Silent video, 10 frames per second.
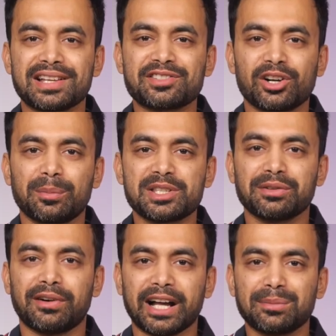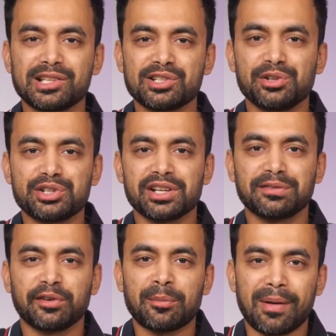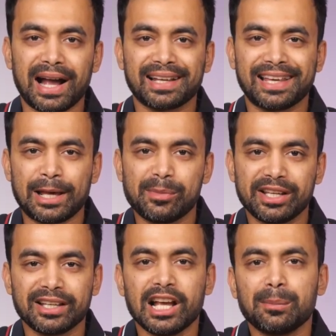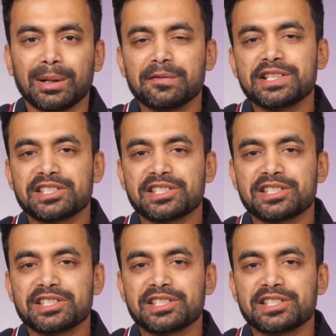Desktop is a viable solution for Mac gaming, but with